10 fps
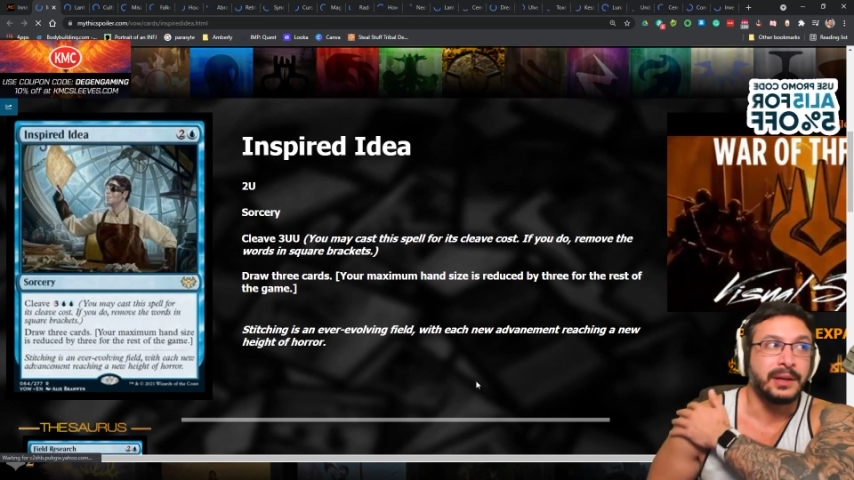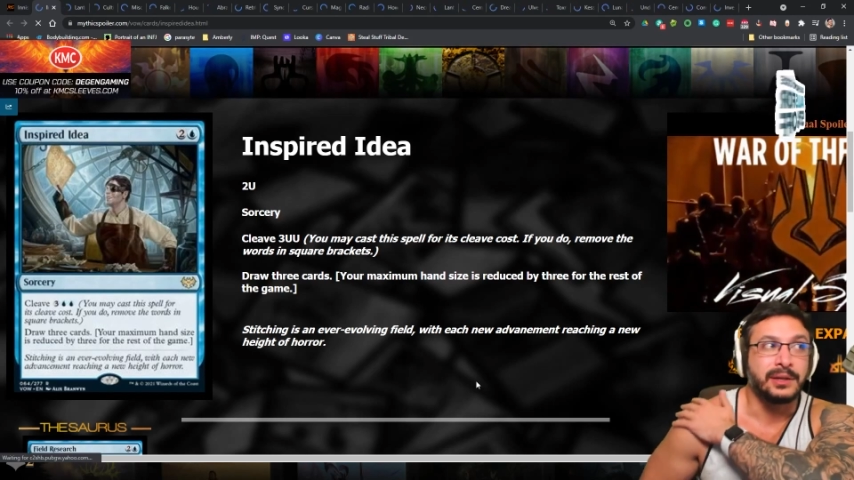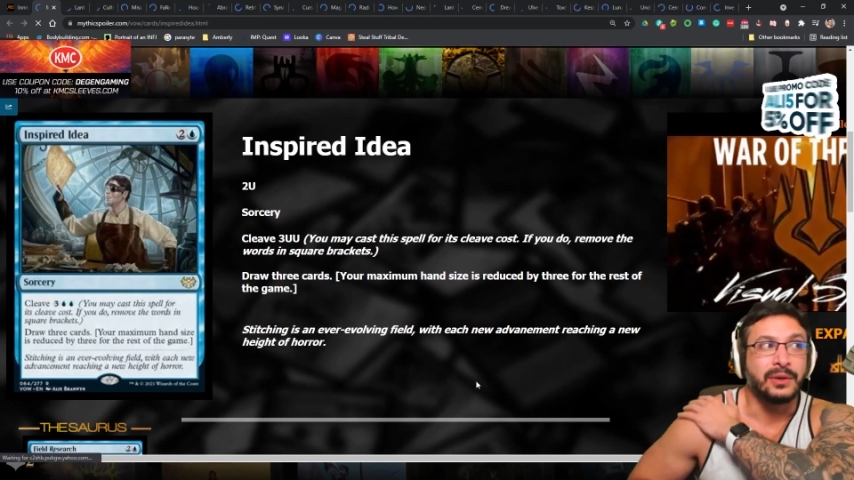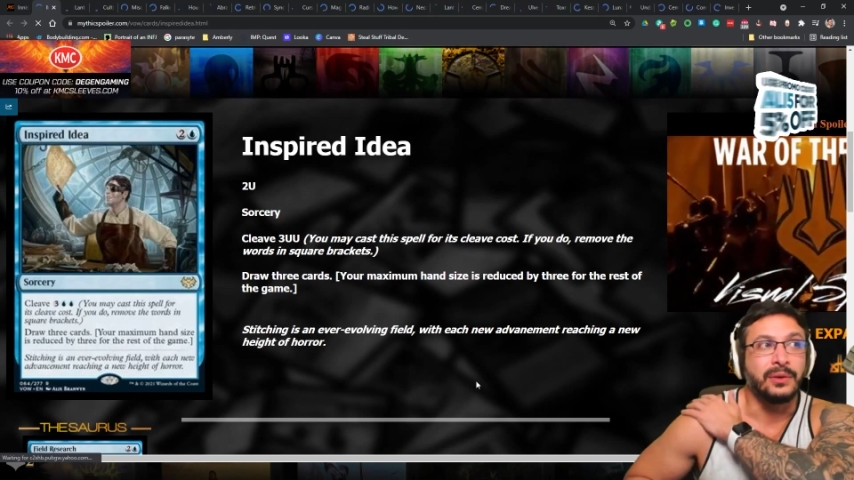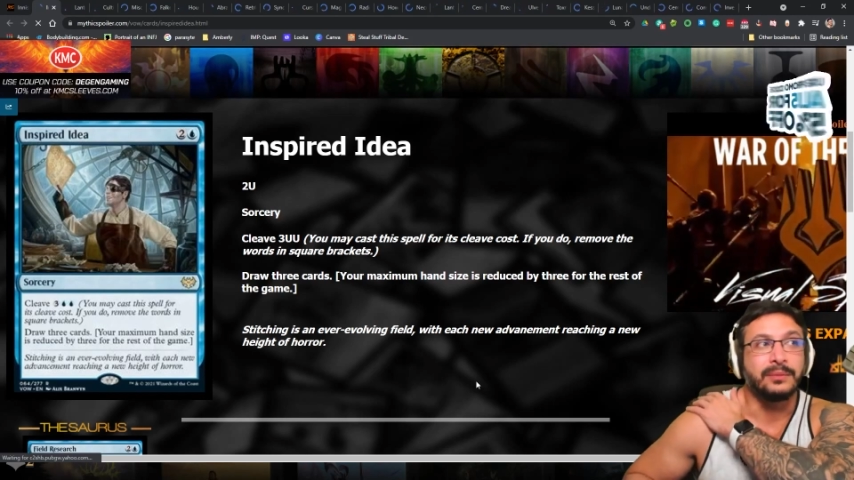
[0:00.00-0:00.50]

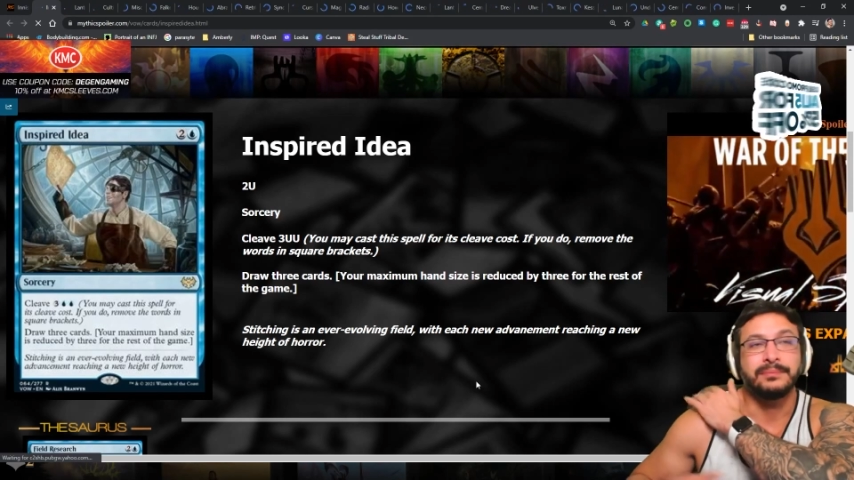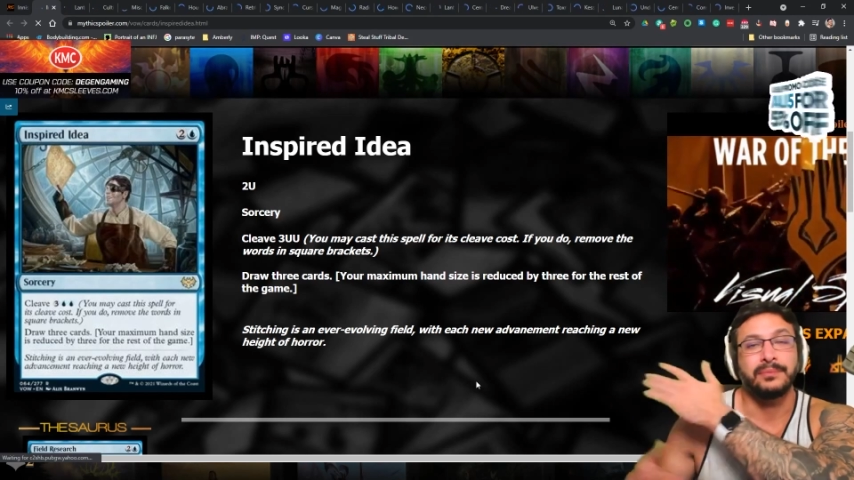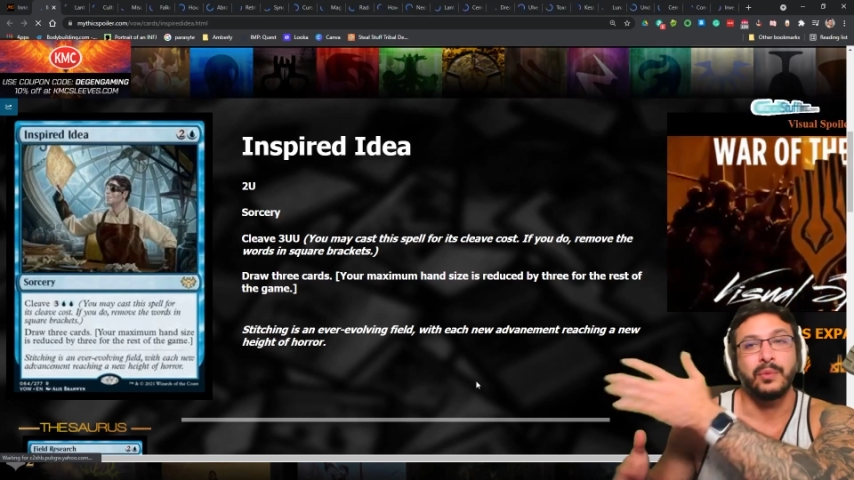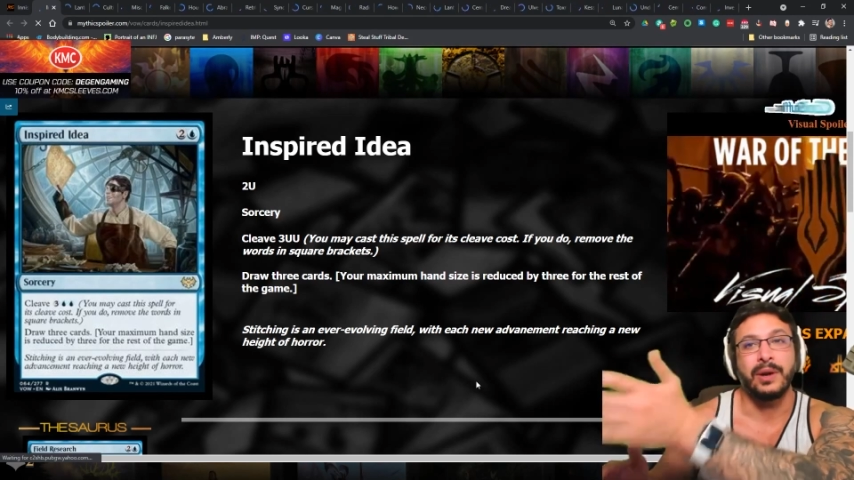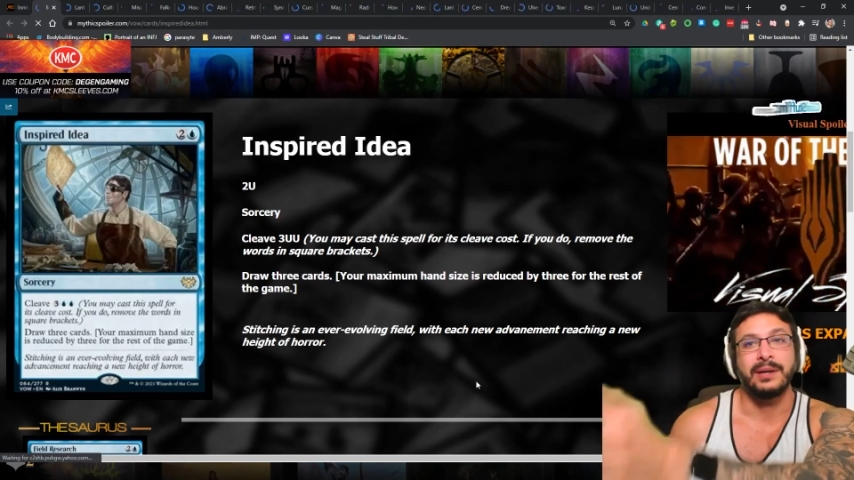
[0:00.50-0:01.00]
control
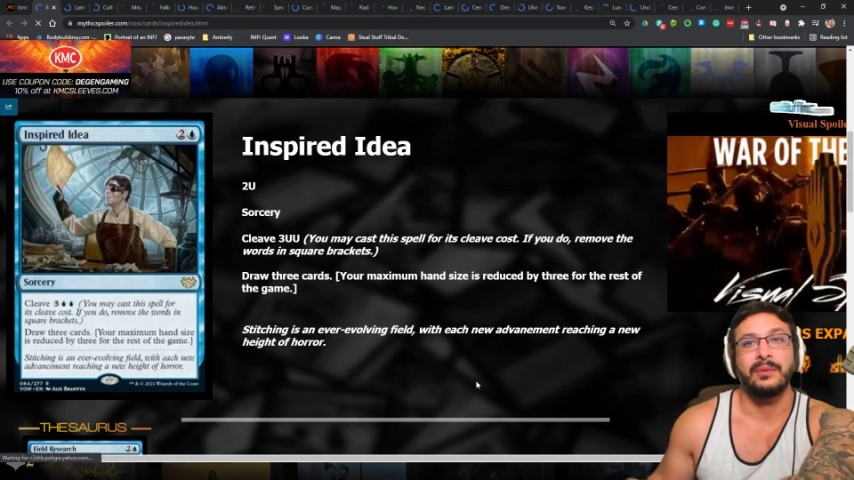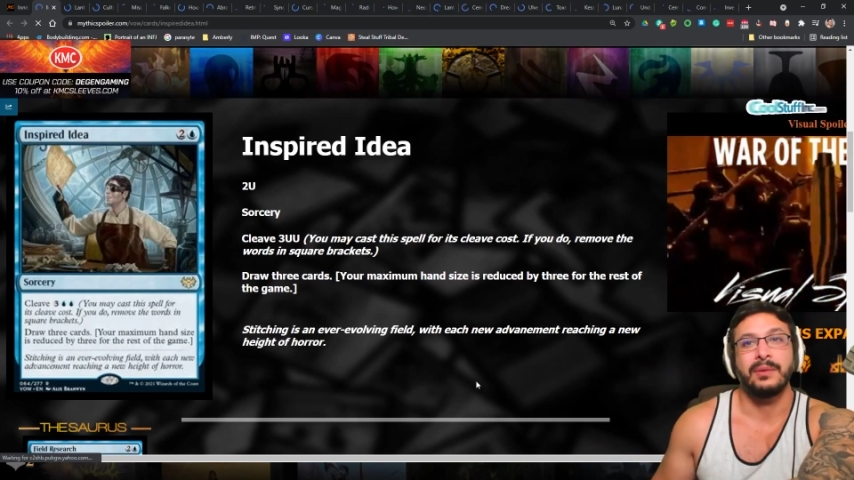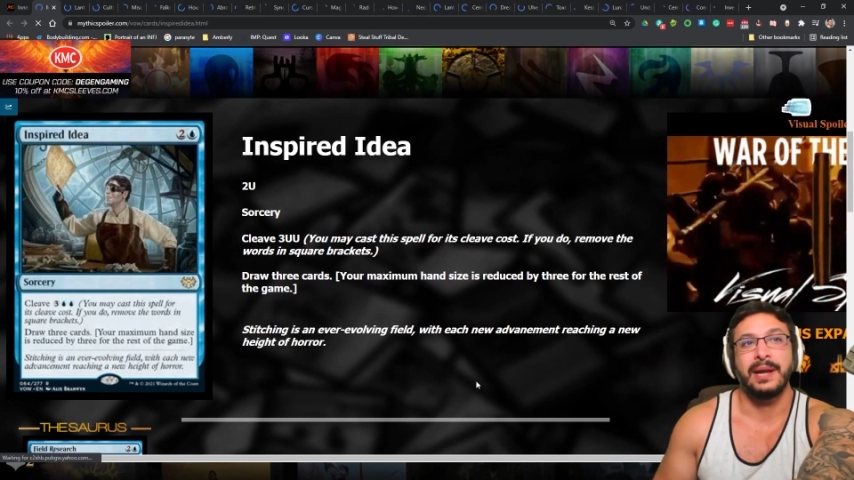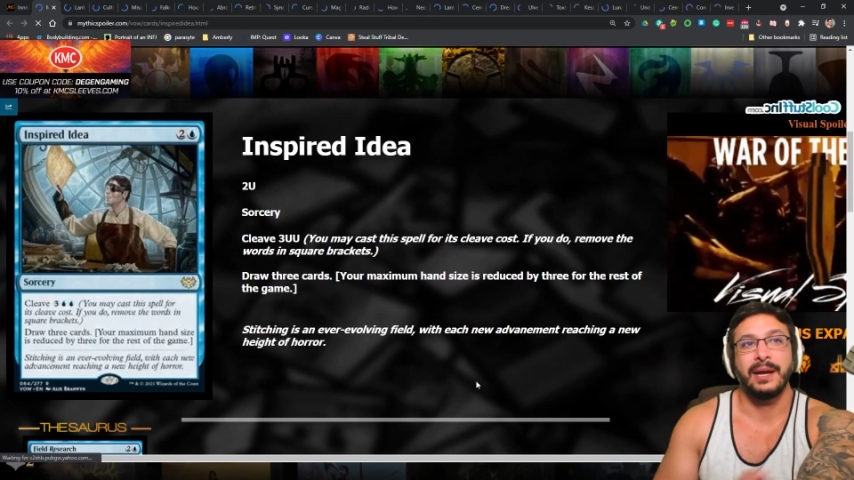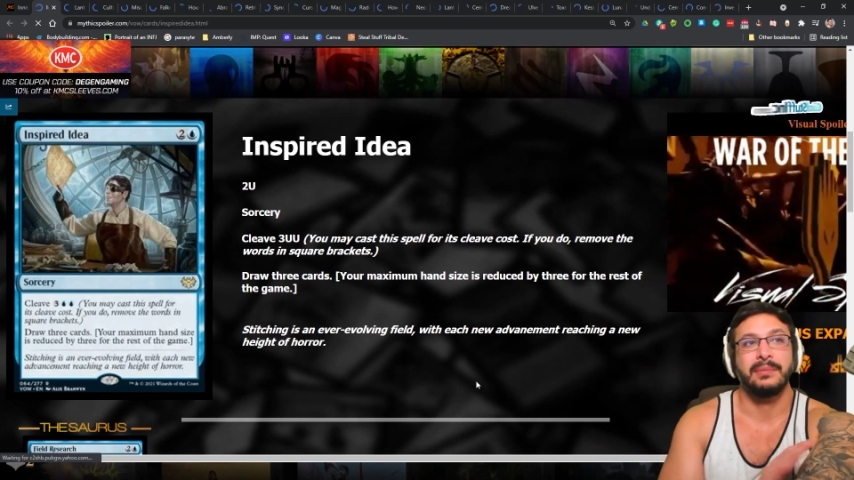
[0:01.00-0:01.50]
weird
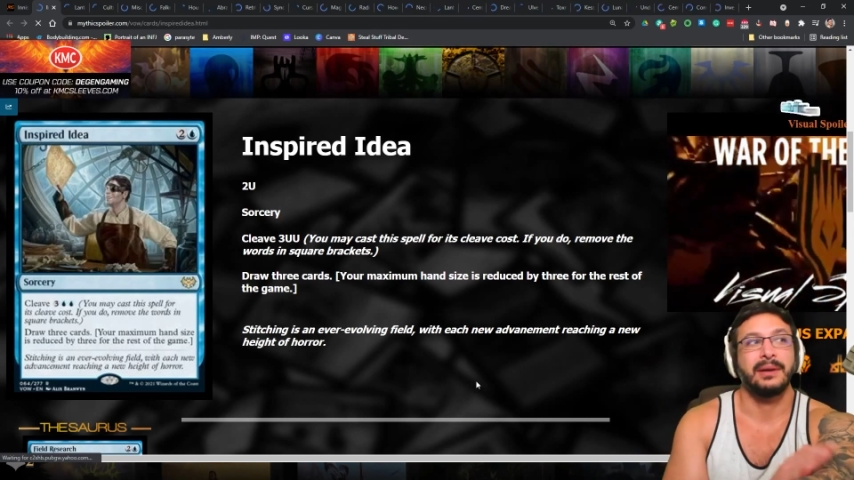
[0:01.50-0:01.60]
deck.